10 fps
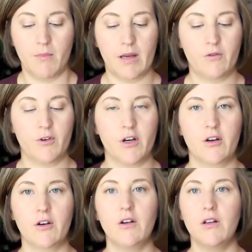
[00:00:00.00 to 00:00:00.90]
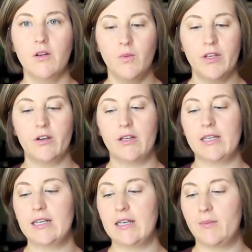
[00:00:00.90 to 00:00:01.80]
But for a girl, when you're
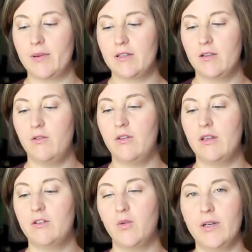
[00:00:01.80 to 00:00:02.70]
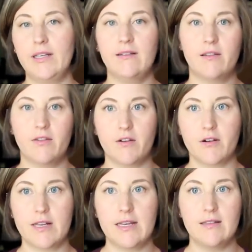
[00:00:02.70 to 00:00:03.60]
getting up into the 20s and
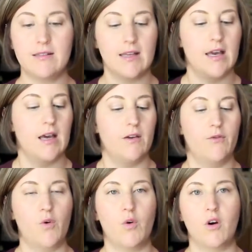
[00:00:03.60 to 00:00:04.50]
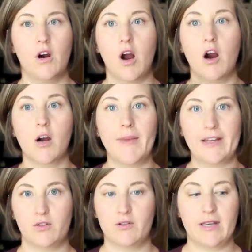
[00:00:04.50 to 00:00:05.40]
30s for arm
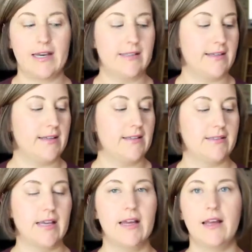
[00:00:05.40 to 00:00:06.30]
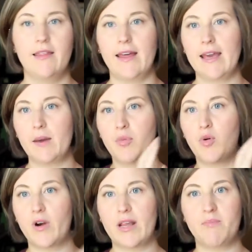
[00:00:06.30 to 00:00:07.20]
exercises, they get
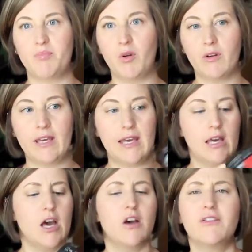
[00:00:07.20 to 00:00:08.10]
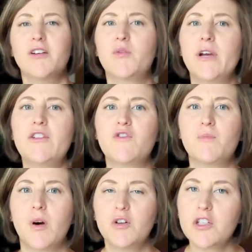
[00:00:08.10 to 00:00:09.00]
pretty bulky, so your range of
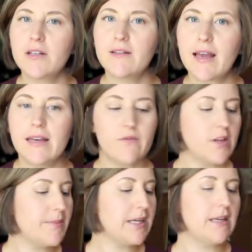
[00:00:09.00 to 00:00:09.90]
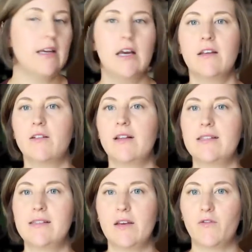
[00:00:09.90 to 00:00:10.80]
motion is kind of limited. So
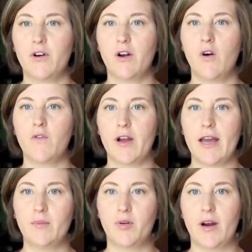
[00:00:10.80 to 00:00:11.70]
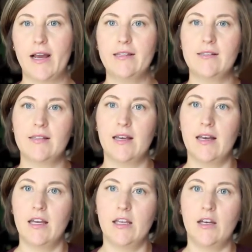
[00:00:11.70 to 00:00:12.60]
let's say for an overhead press,
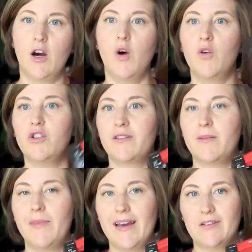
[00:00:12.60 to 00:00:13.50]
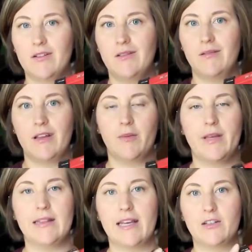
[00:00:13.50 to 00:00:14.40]
you know, just imagine there
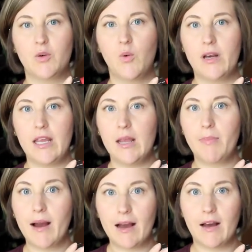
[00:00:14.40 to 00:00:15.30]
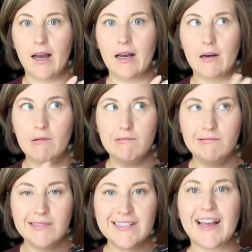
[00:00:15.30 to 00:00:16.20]
being like 20
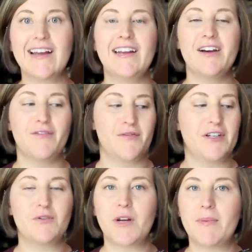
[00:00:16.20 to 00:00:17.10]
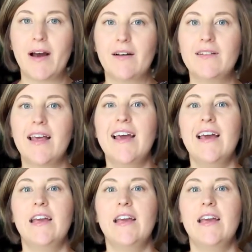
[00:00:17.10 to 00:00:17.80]
pounds on here, 15, 20 pounds.